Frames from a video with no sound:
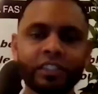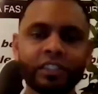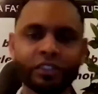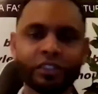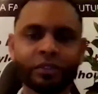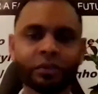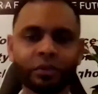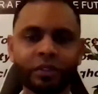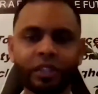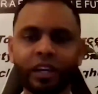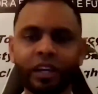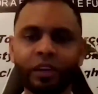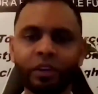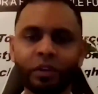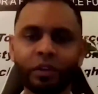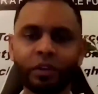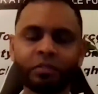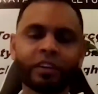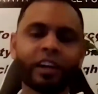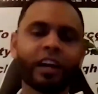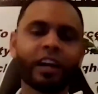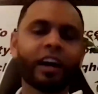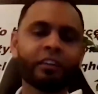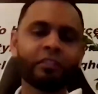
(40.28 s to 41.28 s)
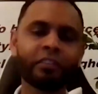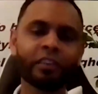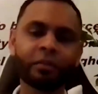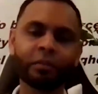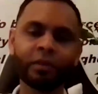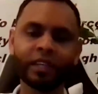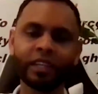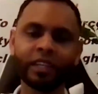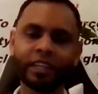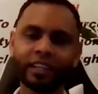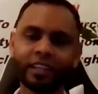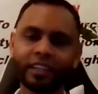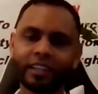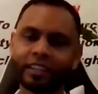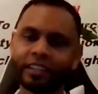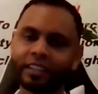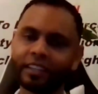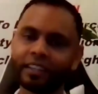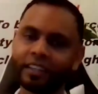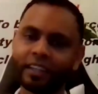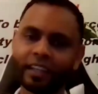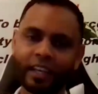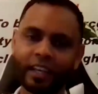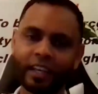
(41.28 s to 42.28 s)
Vishnu. Thank you for having me.
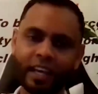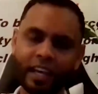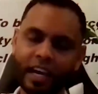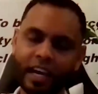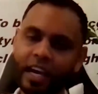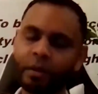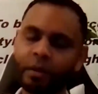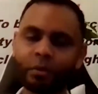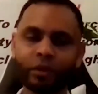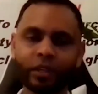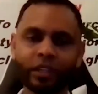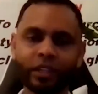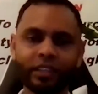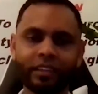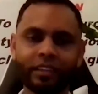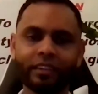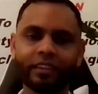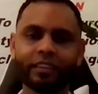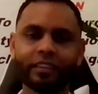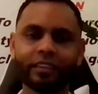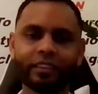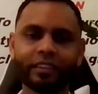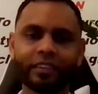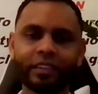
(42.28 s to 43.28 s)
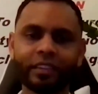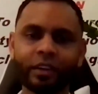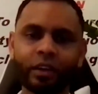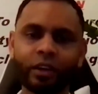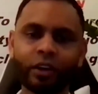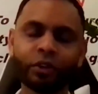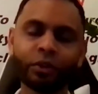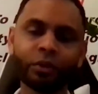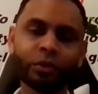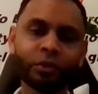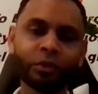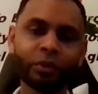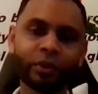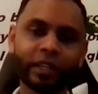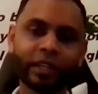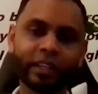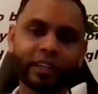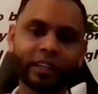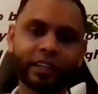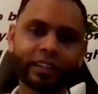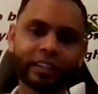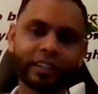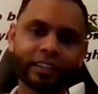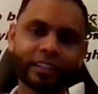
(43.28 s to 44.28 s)
I'm great. How are you doing?